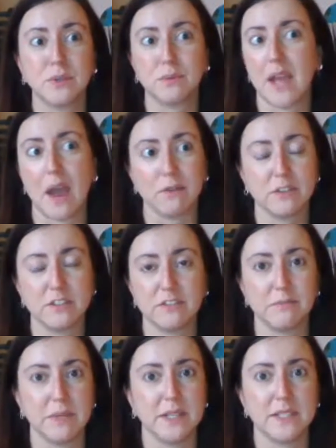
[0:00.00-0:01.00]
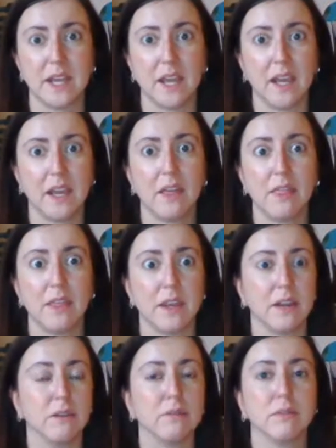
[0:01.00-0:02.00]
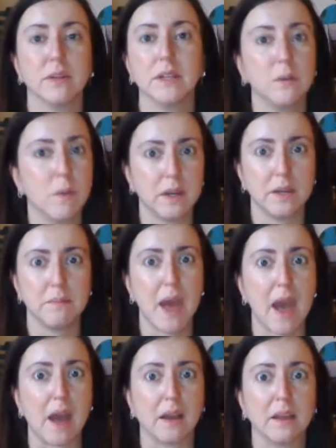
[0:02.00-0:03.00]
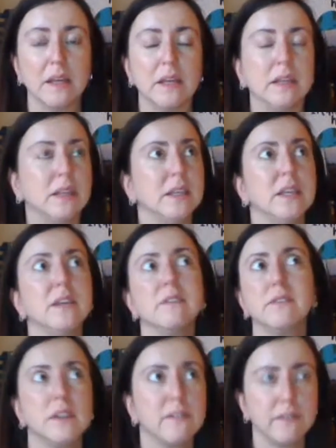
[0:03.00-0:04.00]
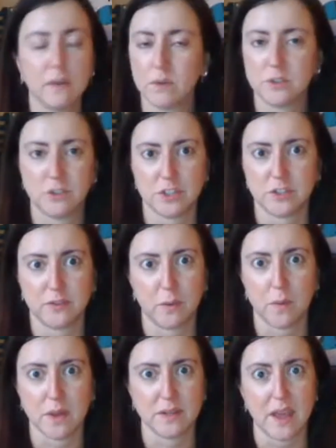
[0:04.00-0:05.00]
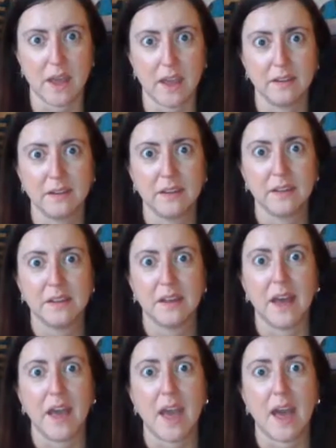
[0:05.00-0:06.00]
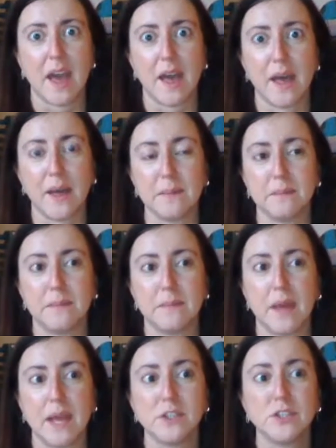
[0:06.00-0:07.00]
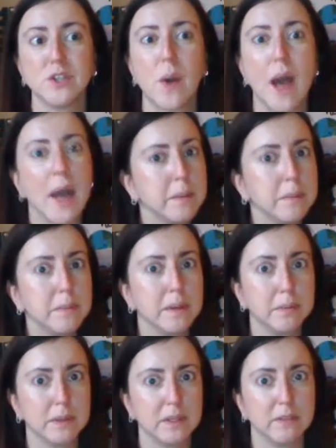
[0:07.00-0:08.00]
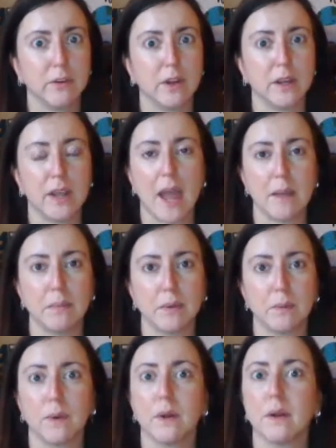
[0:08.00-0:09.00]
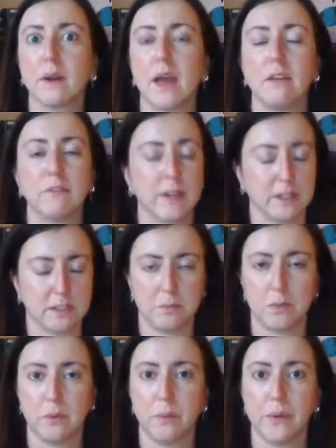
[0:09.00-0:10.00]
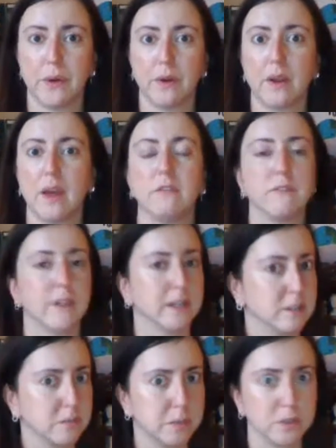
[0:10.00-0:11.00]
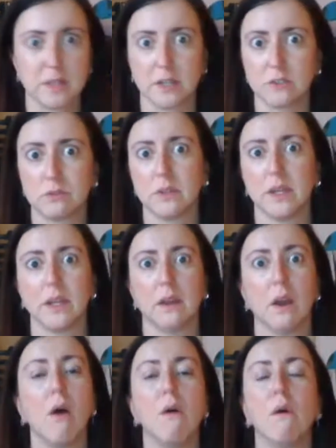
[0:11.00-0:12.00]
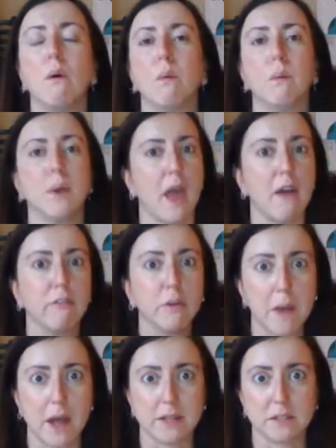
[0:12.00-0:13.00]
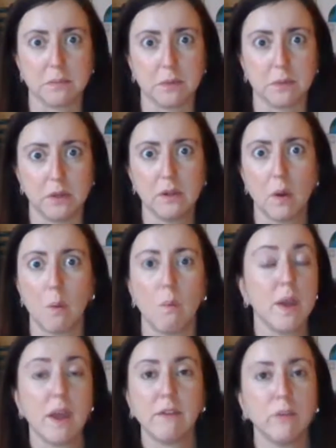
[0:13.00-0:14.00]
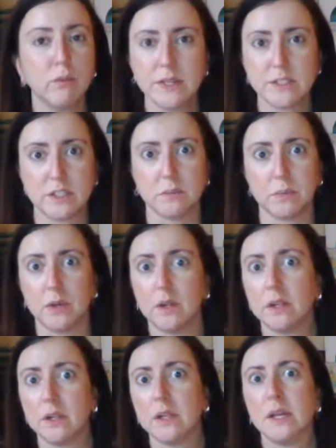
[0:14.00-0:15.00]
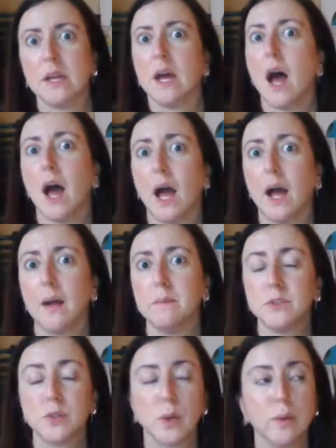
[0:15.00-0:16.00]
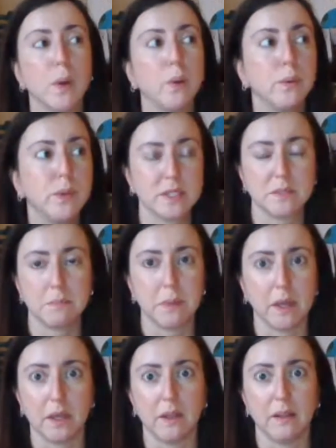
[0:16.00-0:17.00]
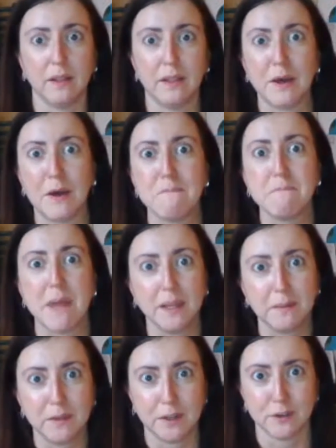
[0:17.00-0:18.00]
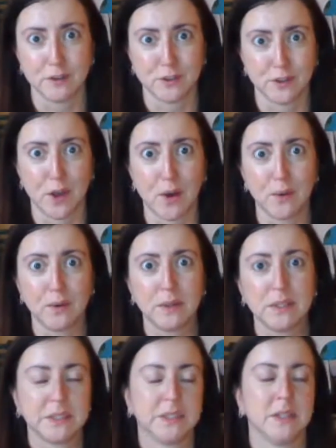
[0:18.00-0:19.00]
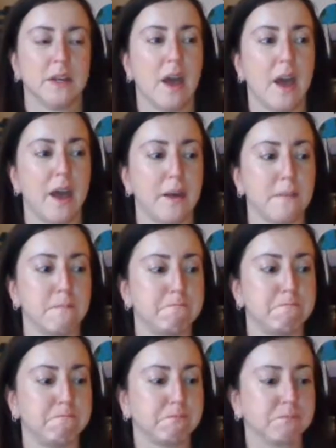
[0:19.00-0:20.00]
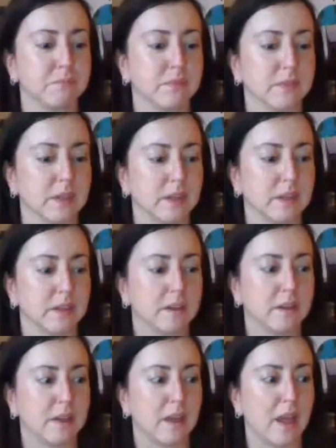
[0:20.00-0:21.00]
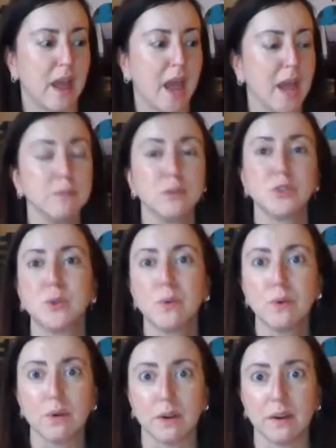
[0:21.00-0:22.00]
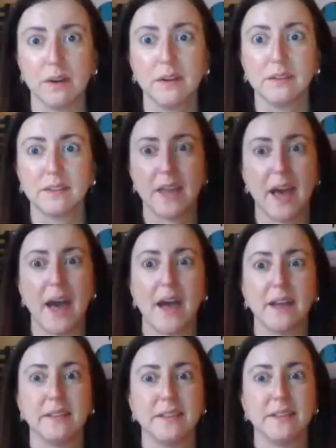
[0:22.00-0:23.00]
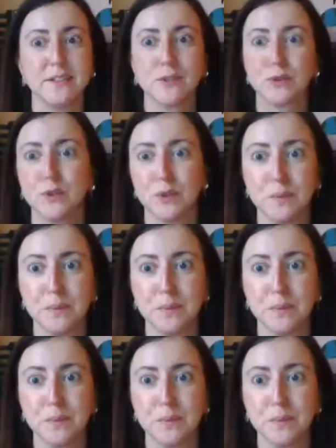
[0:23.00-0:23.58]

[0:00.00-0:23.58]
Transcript: hours of my day that I really wanted back, even if it was just for one day. Um, and so I'm a big believer in hybrid work and flexible work and flexible scheduling whenever possible, whenever reasonable. Um, and so I wrote this bill many years ago. Um, I'm sure that this group,